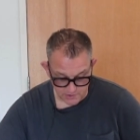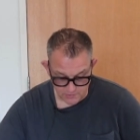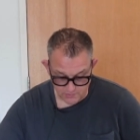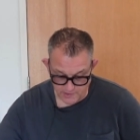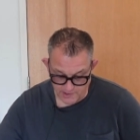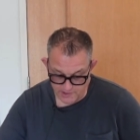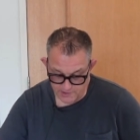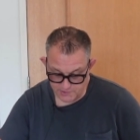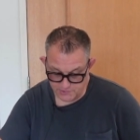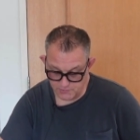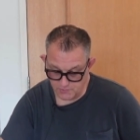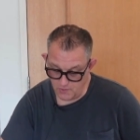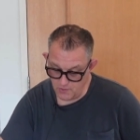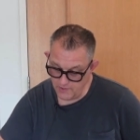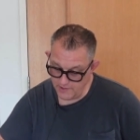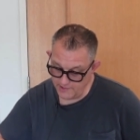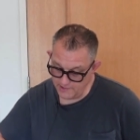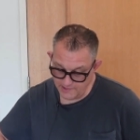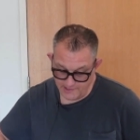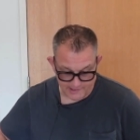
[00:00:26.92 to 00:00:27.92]
and create a
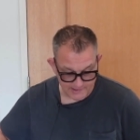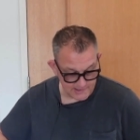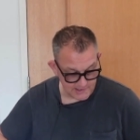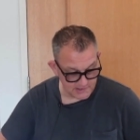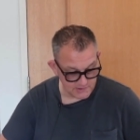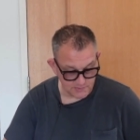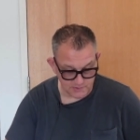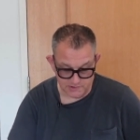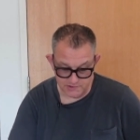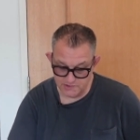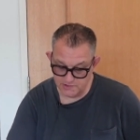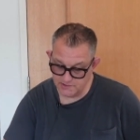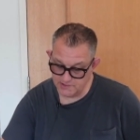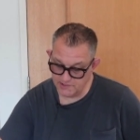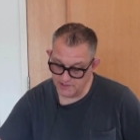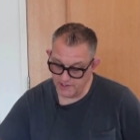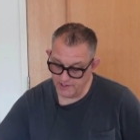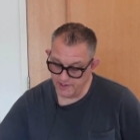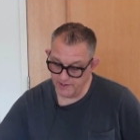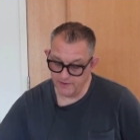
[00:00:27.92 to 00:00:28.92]
drawing like these ones you
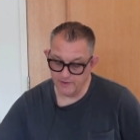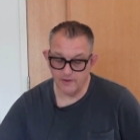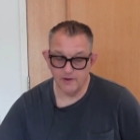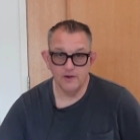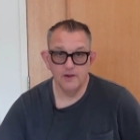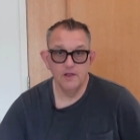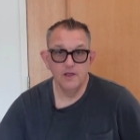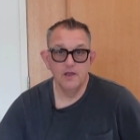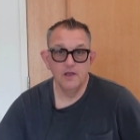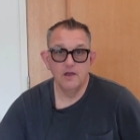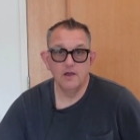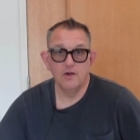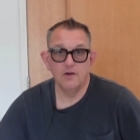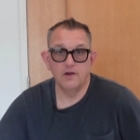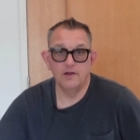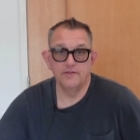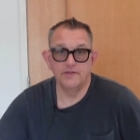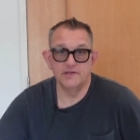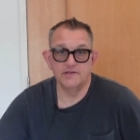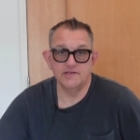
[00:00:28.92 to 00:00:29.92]
see here
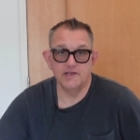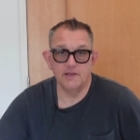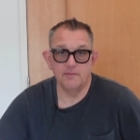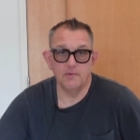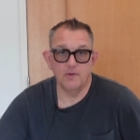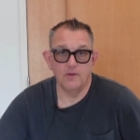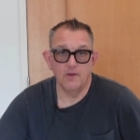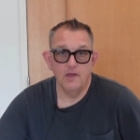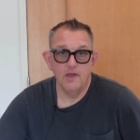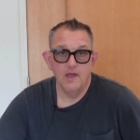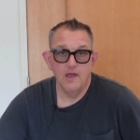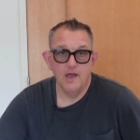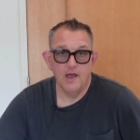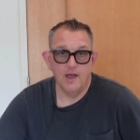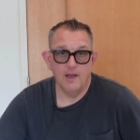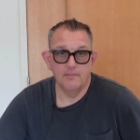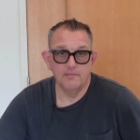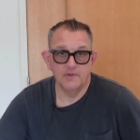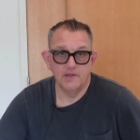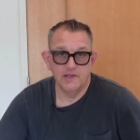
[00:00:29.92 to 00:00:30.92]
on the table.
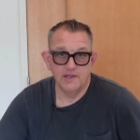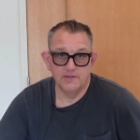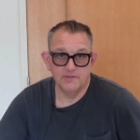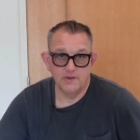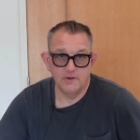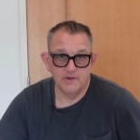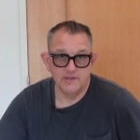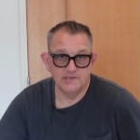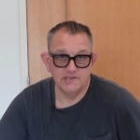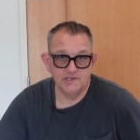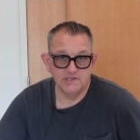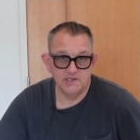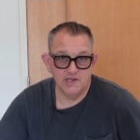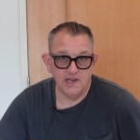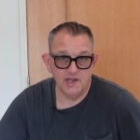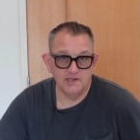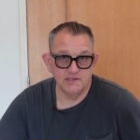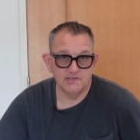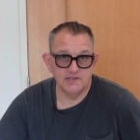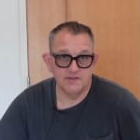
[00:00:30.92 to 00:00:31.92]
Um, there is a
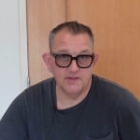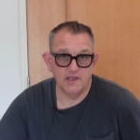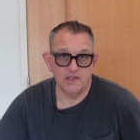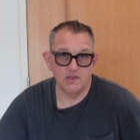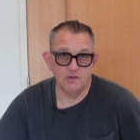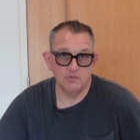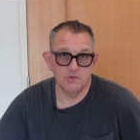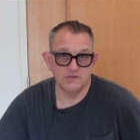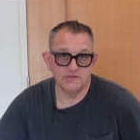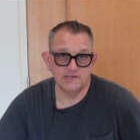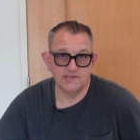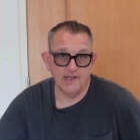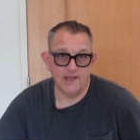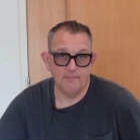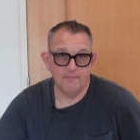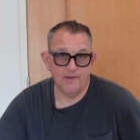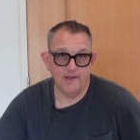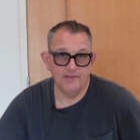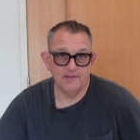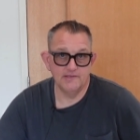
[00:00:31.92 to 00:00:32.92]
chance that you will
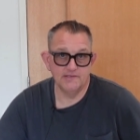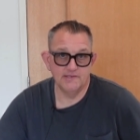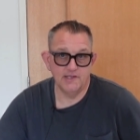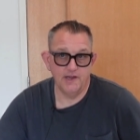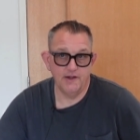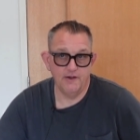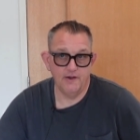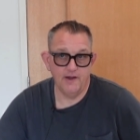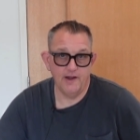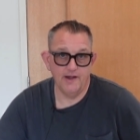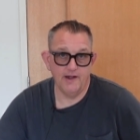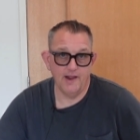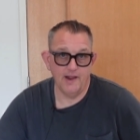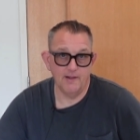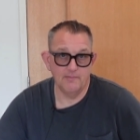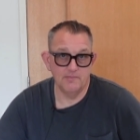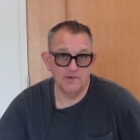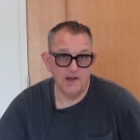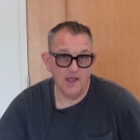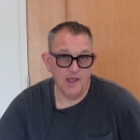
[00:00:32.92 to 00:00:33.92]
stop by the center and I
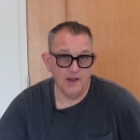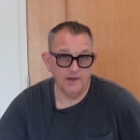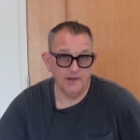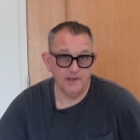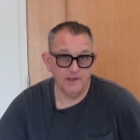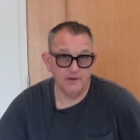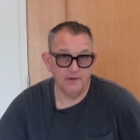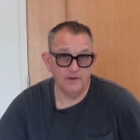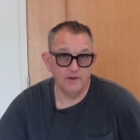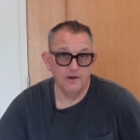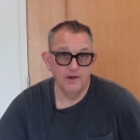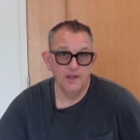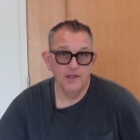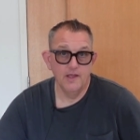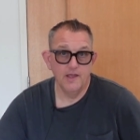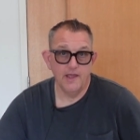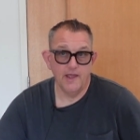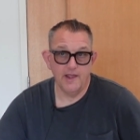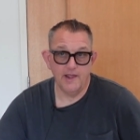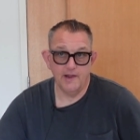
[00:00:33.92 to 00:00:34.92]
am not here,
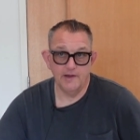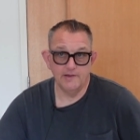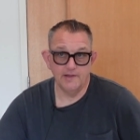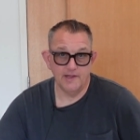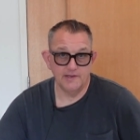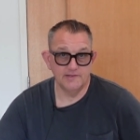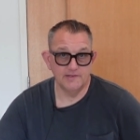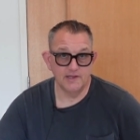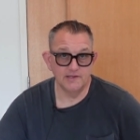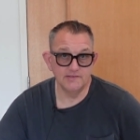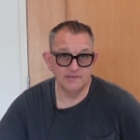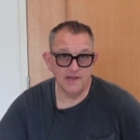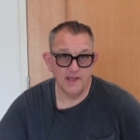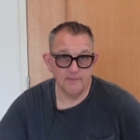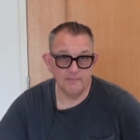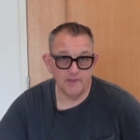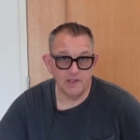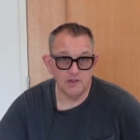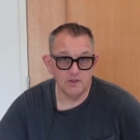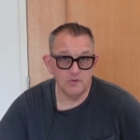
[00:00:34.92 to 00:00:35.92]
and that does
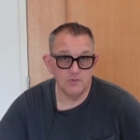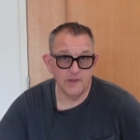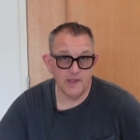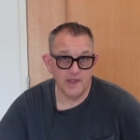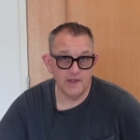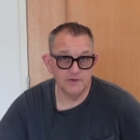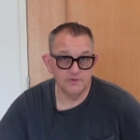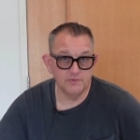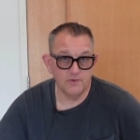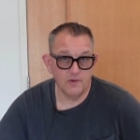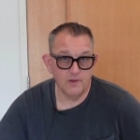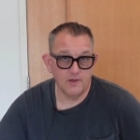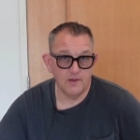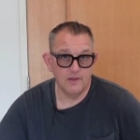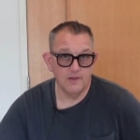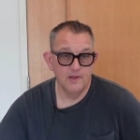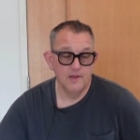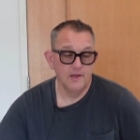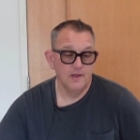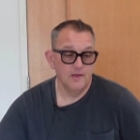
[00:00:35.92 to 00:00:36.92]
not mean you can't draw.